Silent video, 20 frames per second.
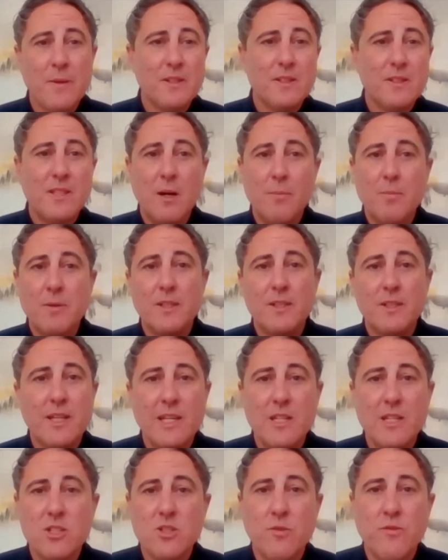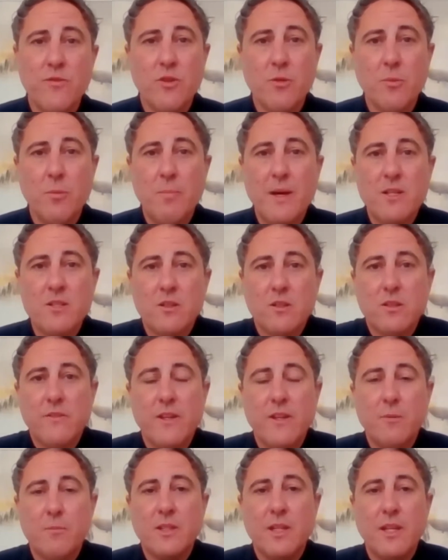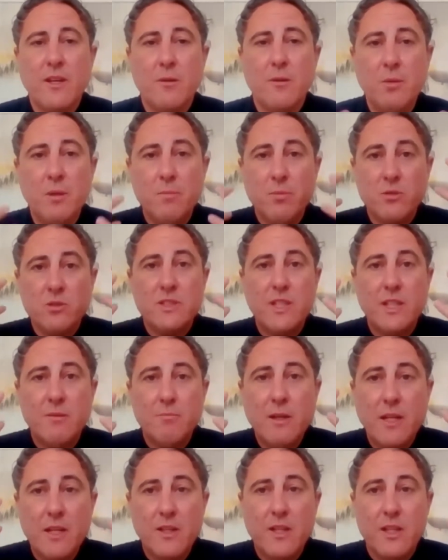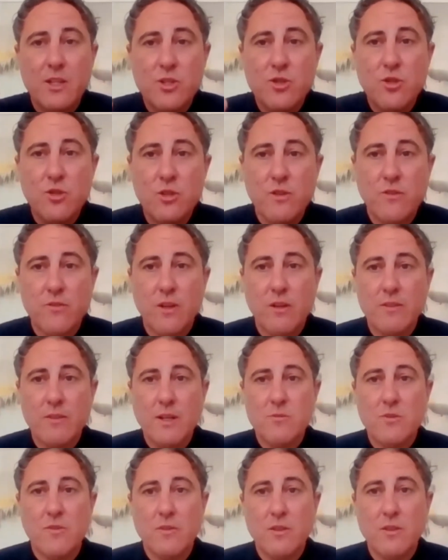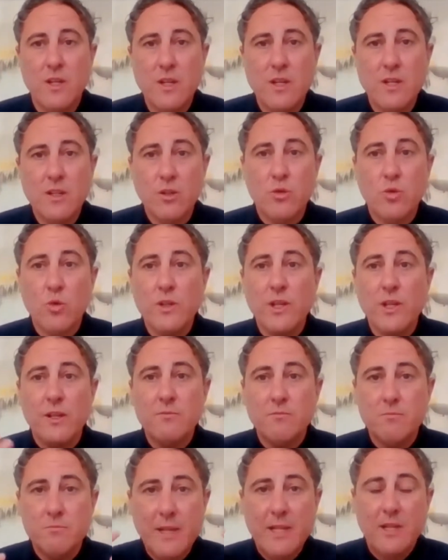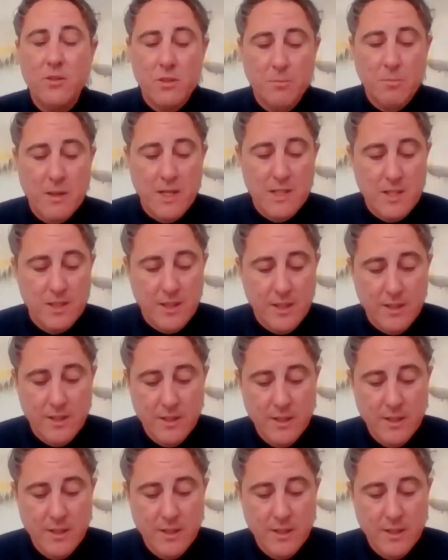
tapping into kind of some form of personal development to help people stay mentally in tune in terms of growing that mental capacity.